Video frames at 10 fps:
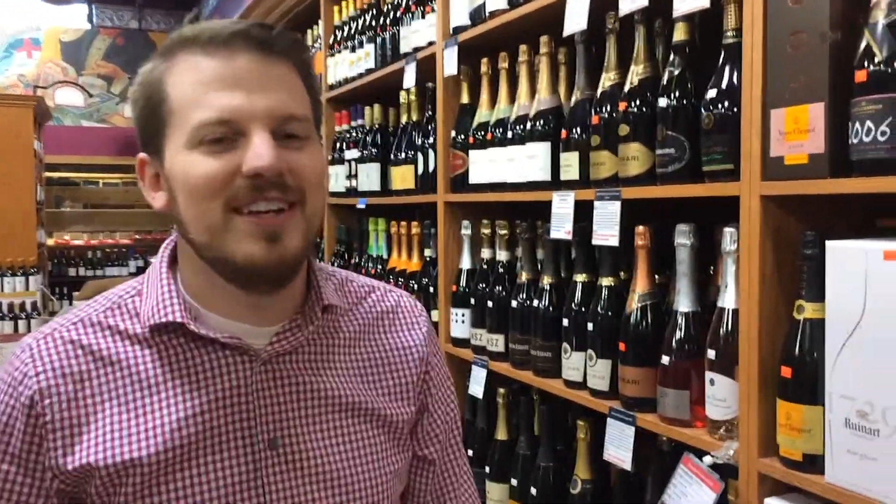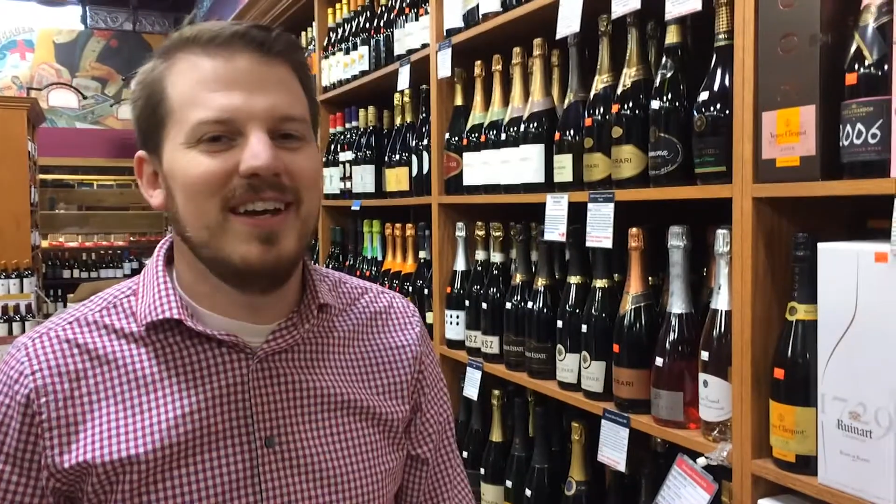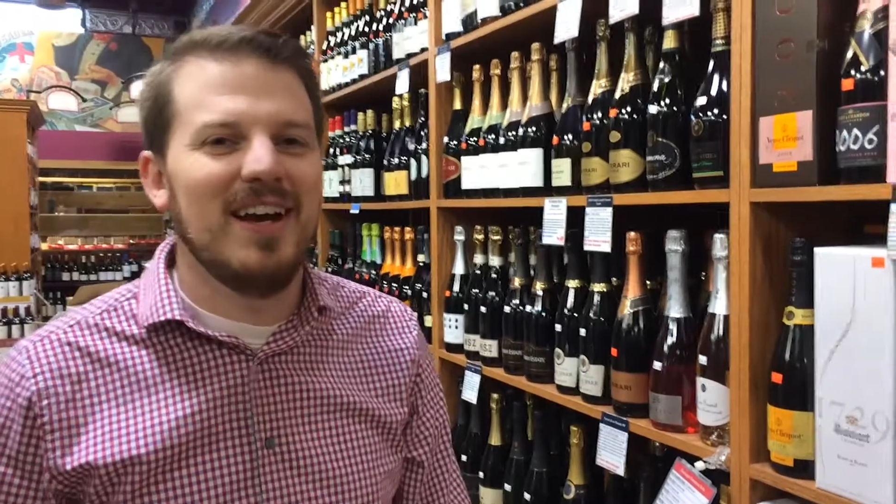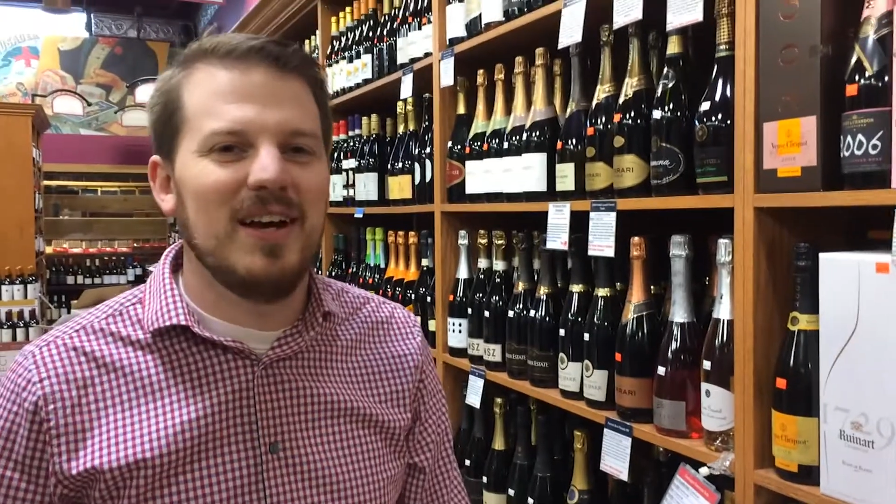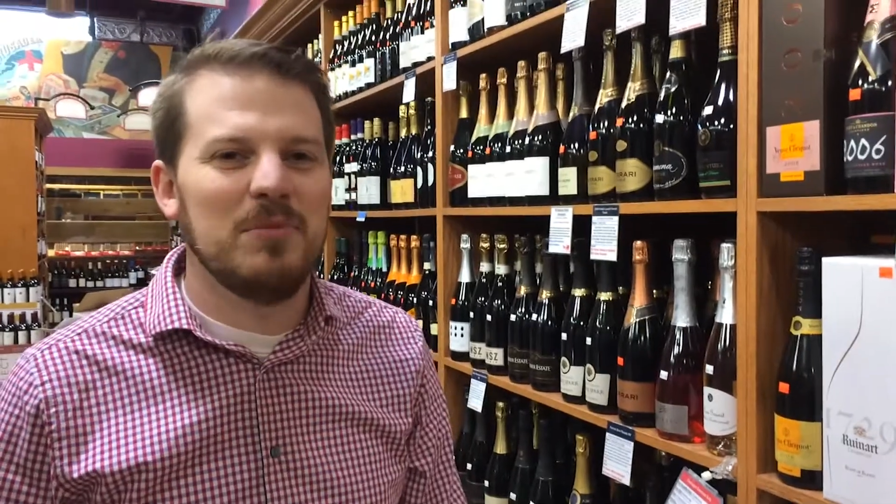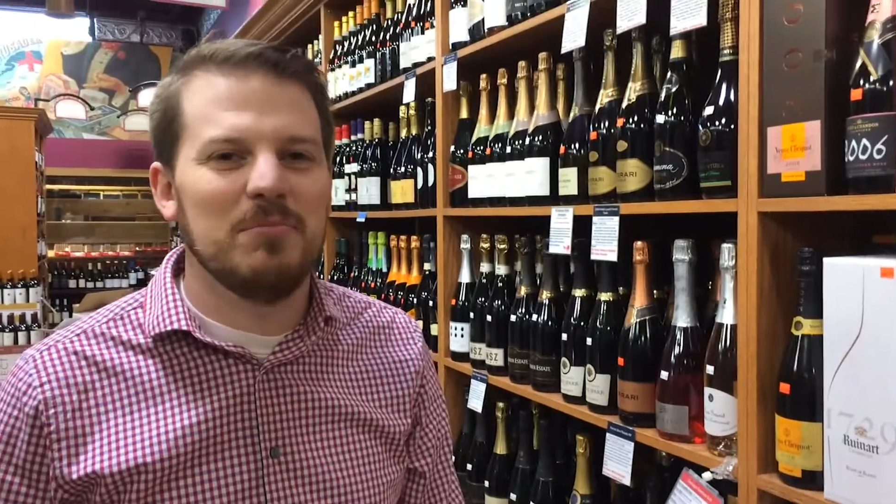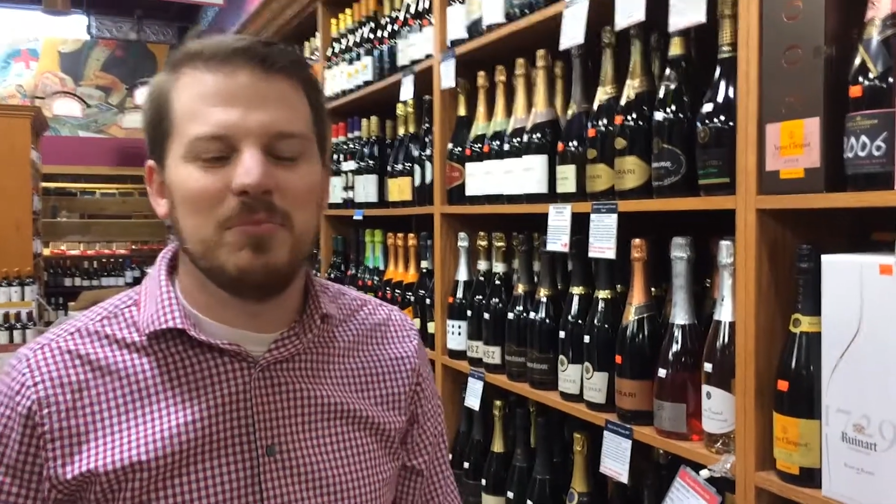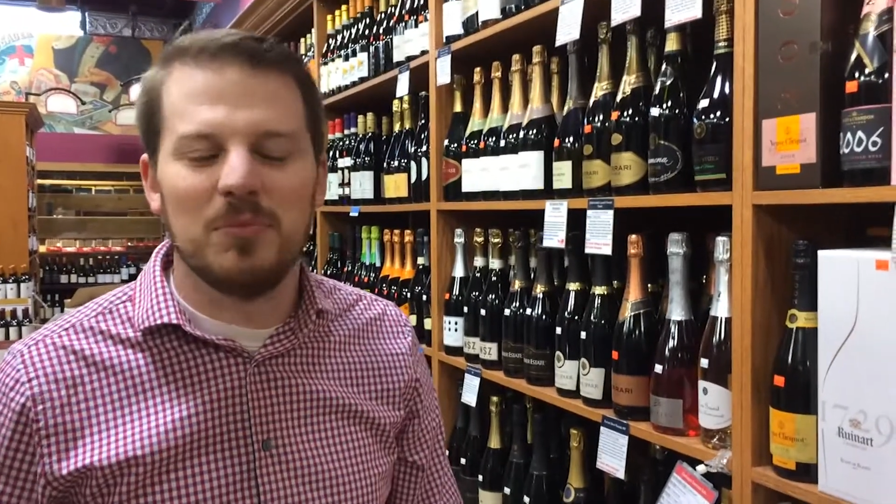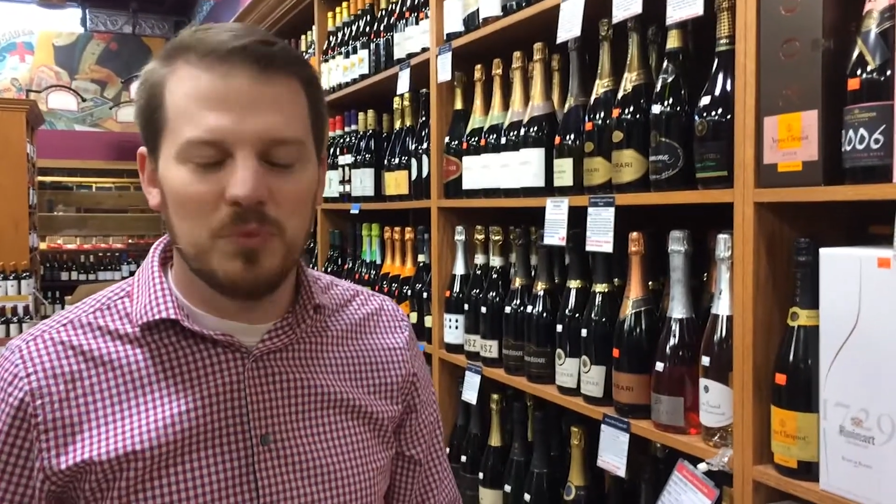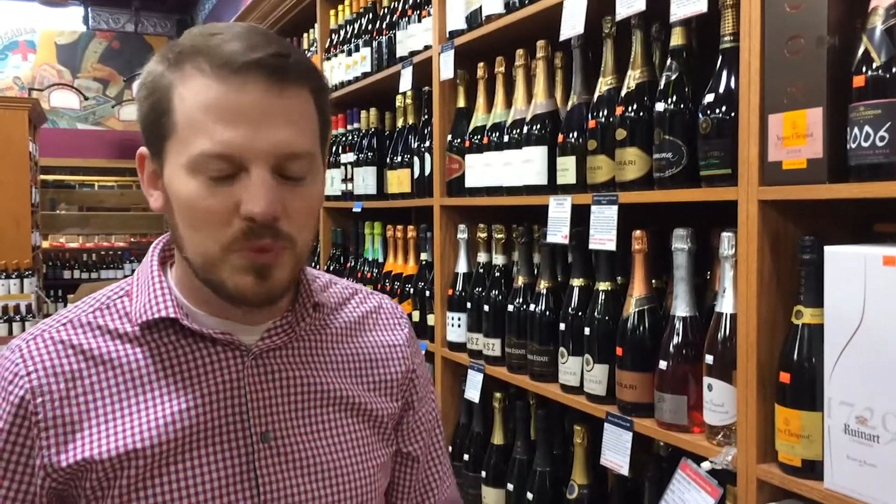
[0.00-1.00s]
Um,
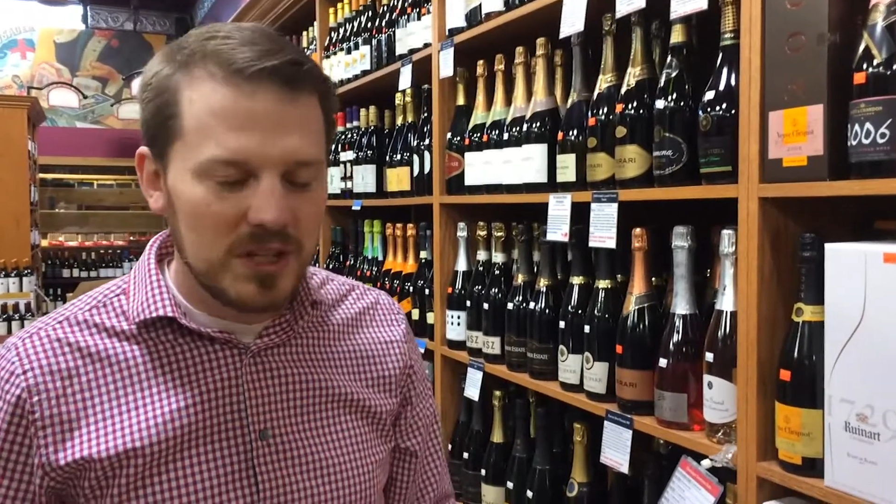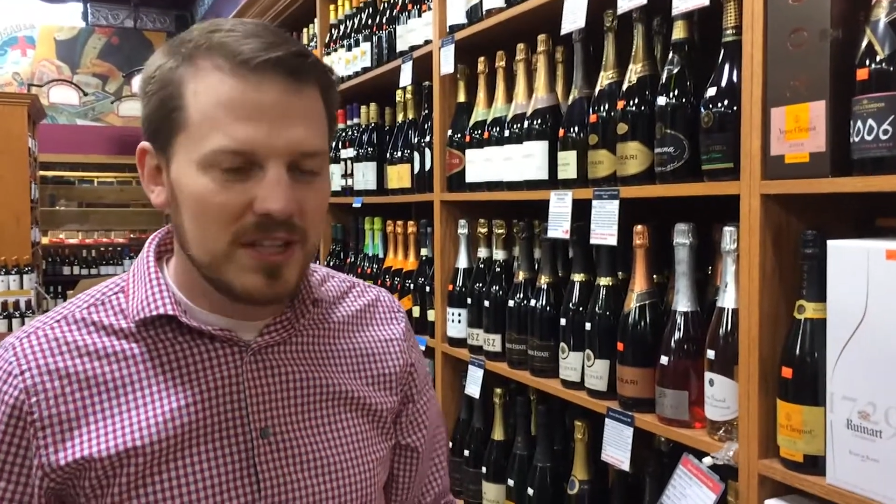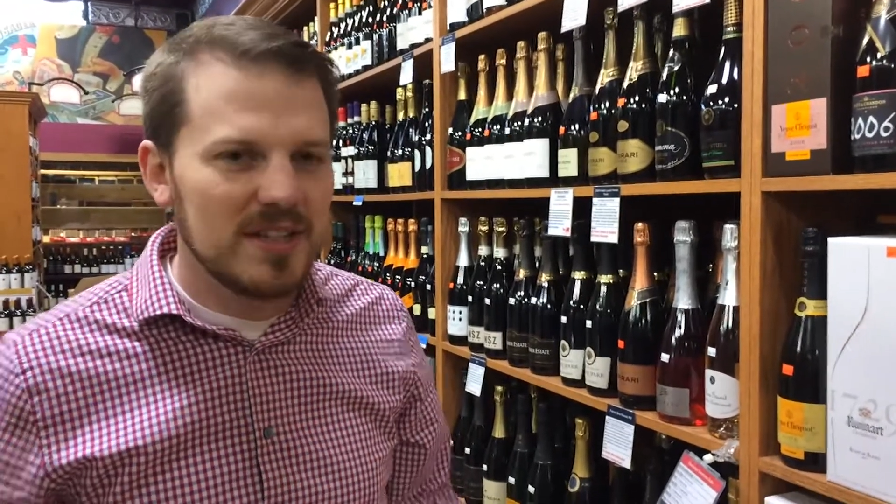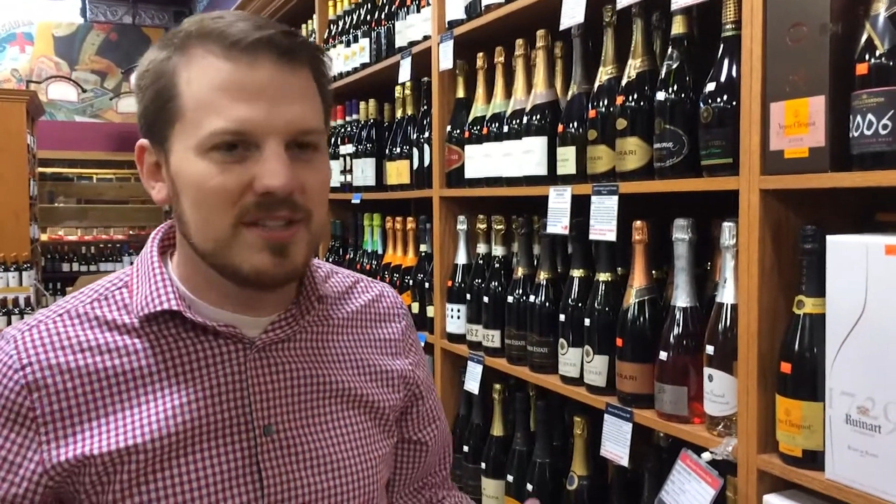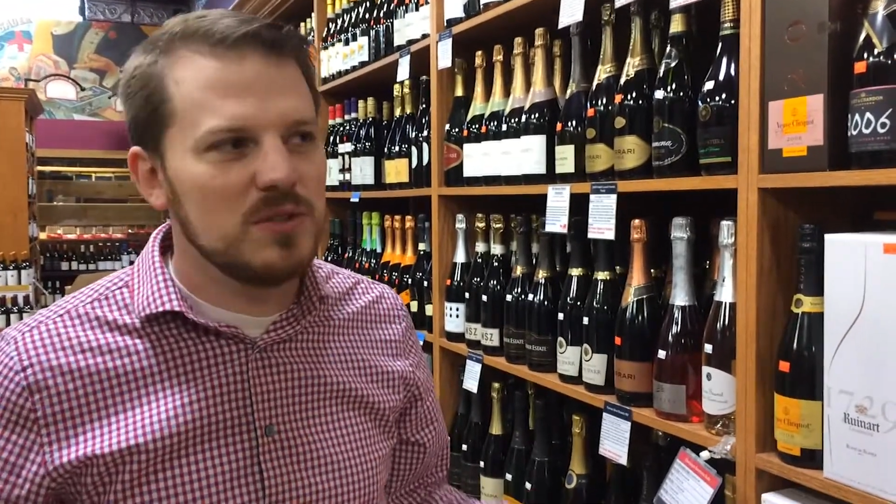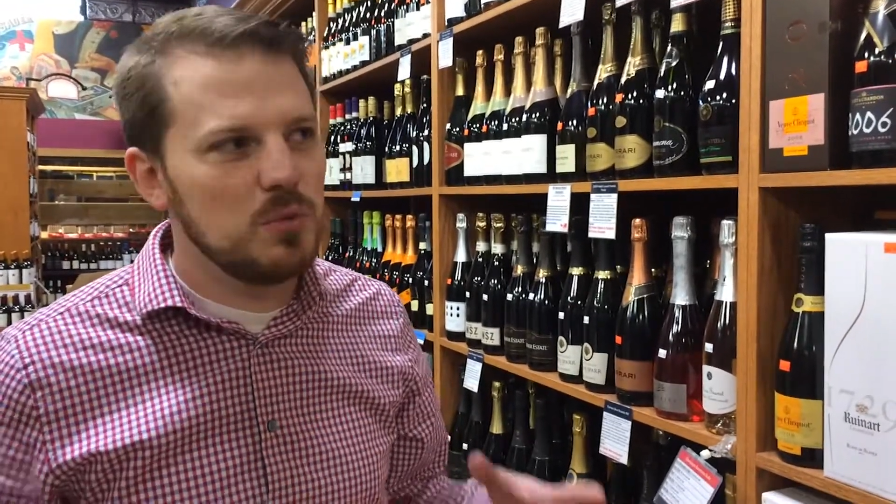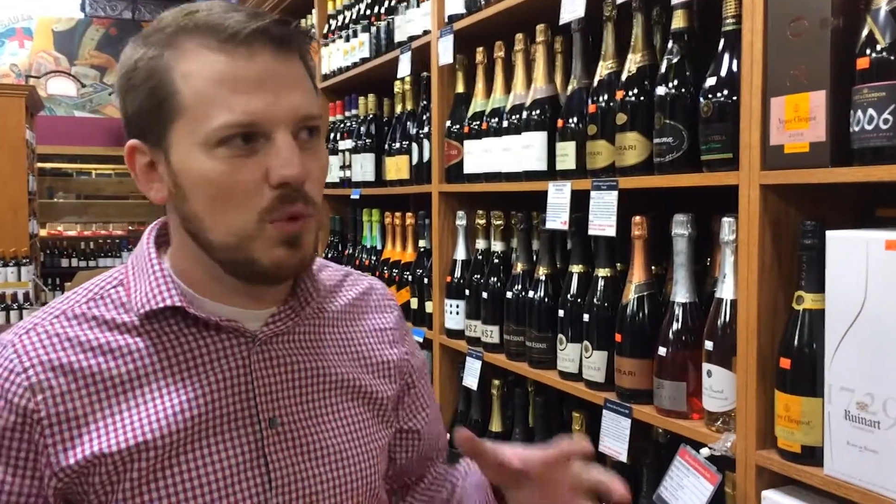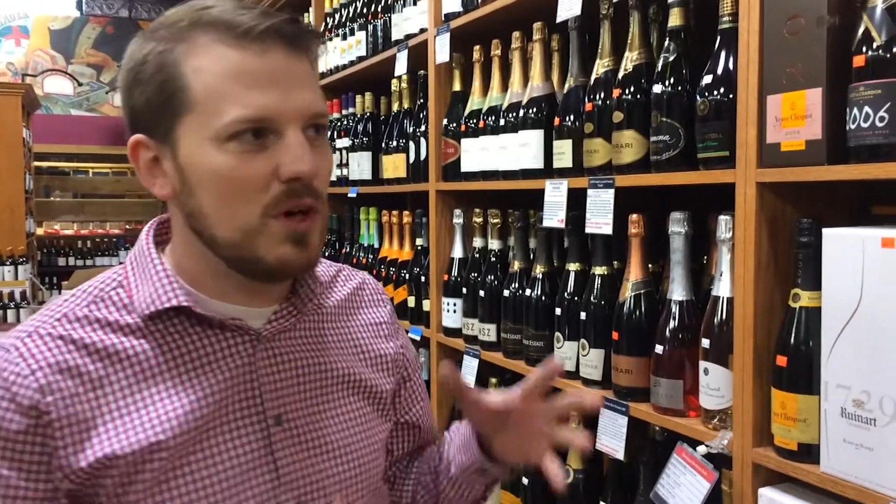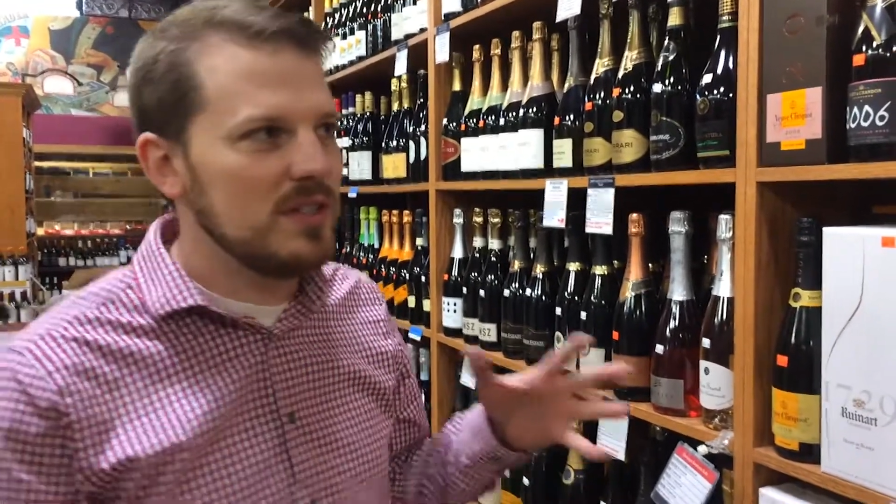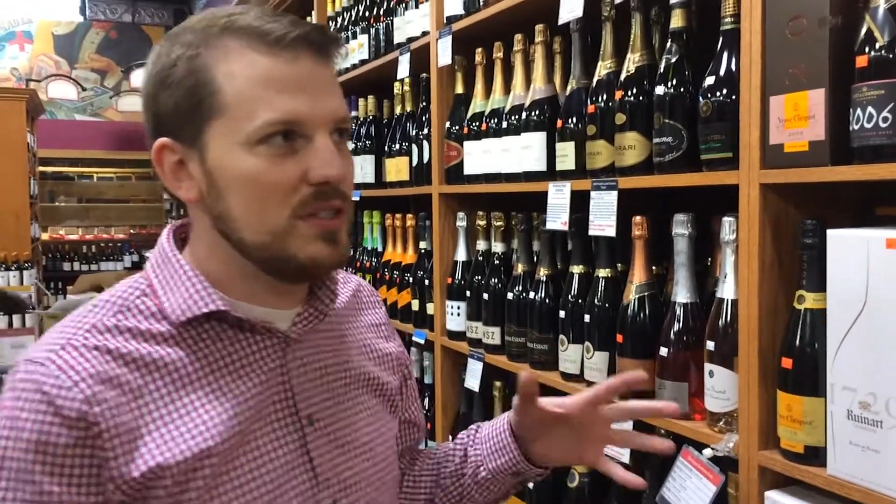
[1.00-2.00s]
really this is one